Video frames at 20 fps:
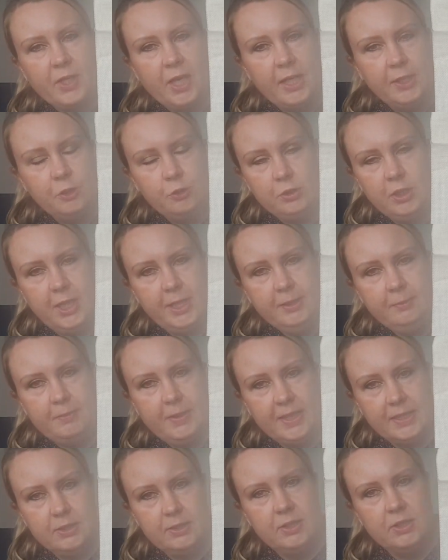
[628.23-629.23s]
I don't like
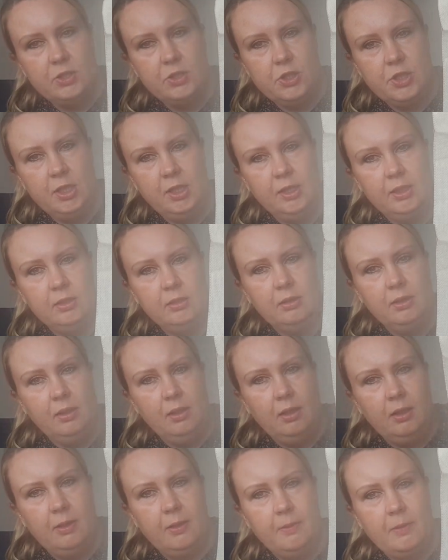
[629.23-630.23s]
backstitching.
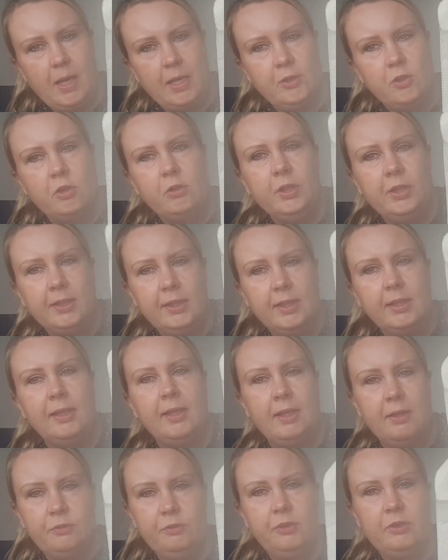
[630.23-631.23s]
I know it
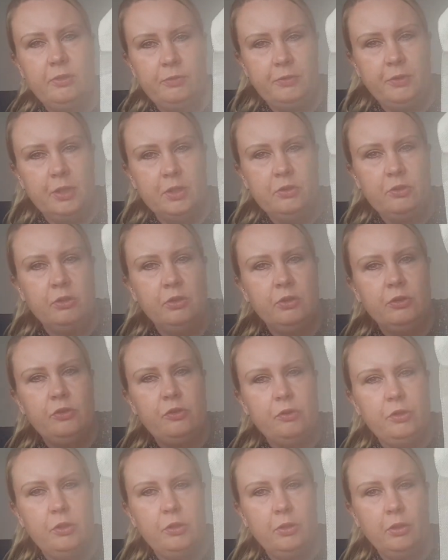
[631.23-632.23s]
gives definition
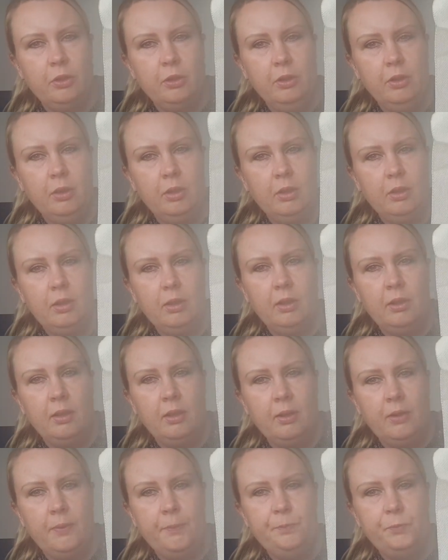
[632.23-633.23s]
to your
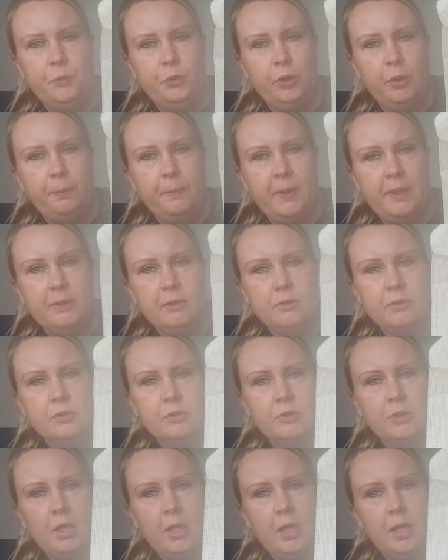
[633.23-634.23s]

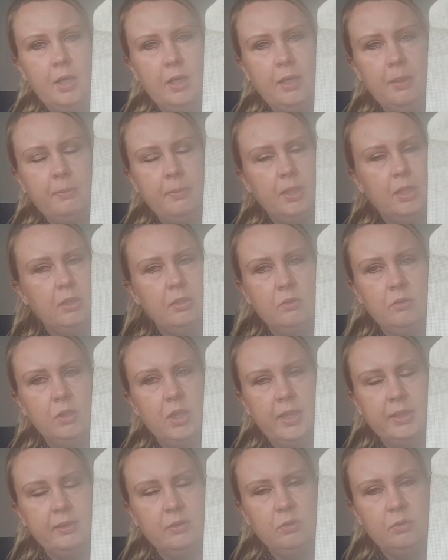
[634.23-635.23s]
patterns, but I don't
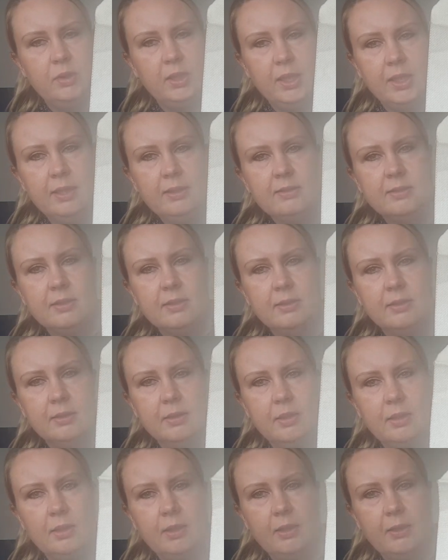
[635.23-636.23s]
like doing it.
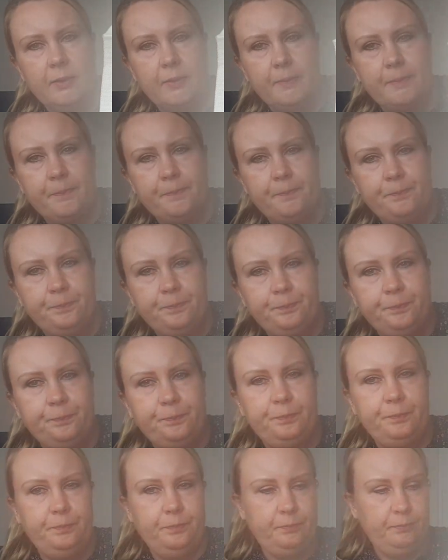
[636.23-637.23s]

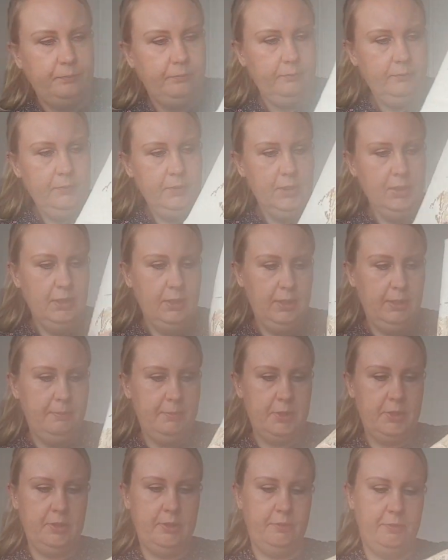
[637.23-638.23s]
Let
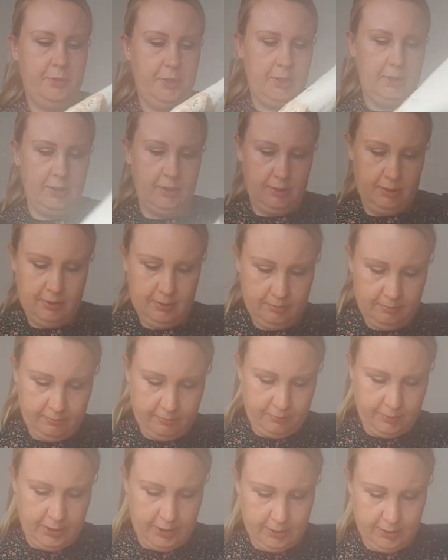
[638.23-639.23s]
me see if I can
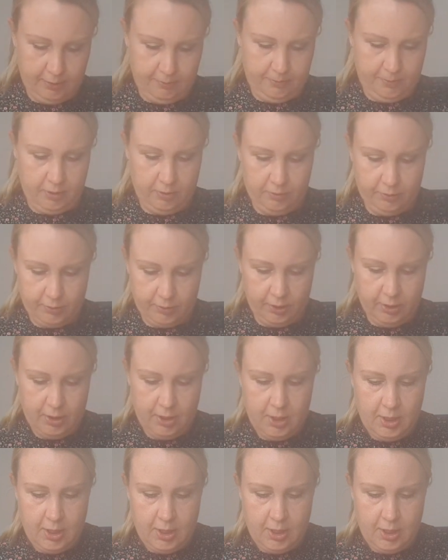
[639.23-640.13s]
bring it up closer.